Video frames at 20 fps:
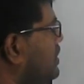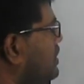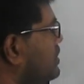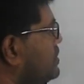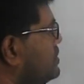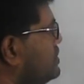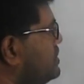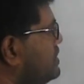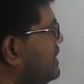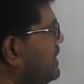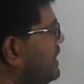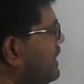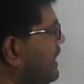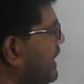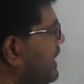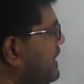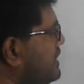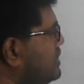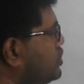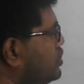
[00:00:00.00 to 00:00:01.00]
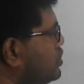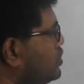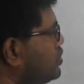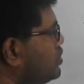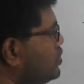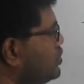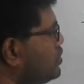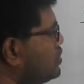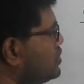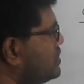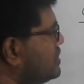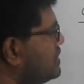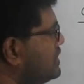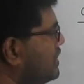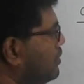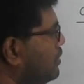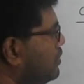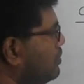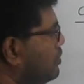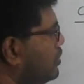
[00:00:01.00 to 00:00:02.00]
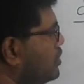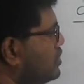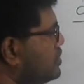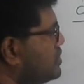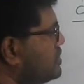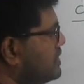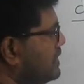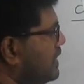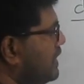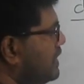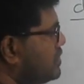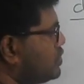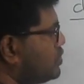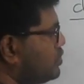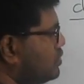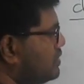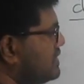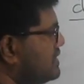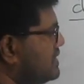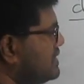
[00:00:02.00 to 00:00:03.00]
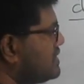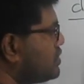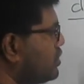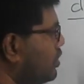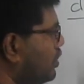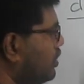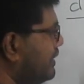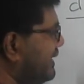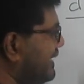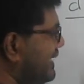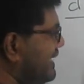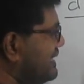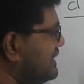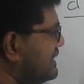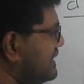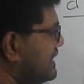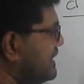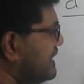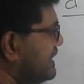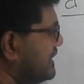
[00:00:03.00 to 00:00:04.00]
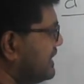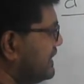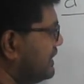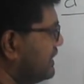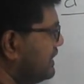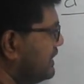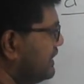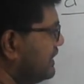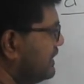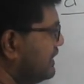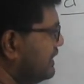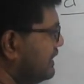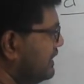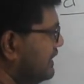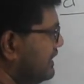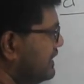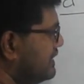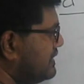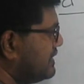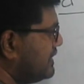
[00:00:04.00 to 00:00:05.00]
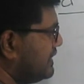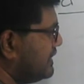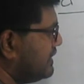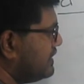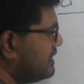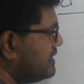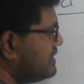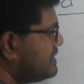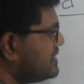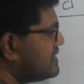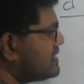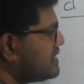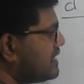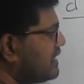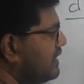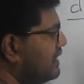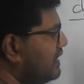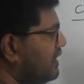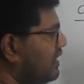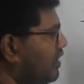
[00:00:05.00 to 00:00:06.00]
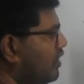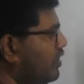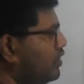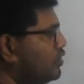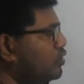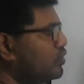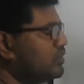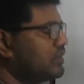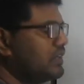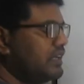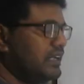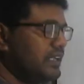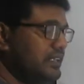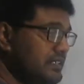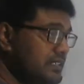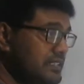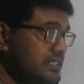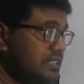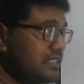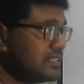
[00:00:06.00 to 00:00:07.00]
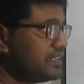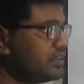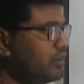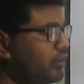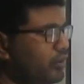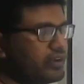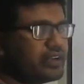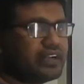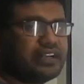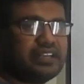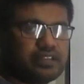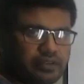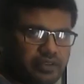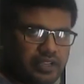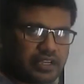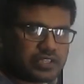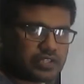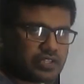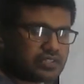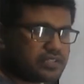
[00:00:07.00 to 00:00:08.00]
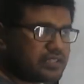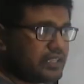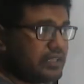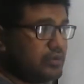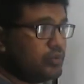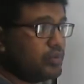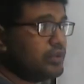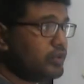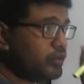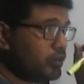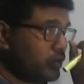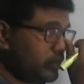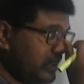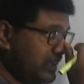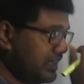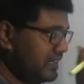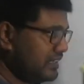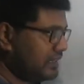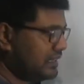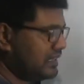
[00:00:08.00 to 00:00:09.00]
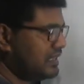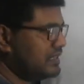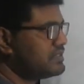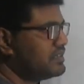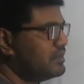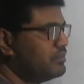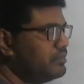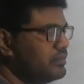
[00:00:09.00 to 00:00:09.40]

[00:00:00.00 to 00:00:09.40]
CH2 double bond CH2. This is called ethene. This is an organic reactions. You will know in class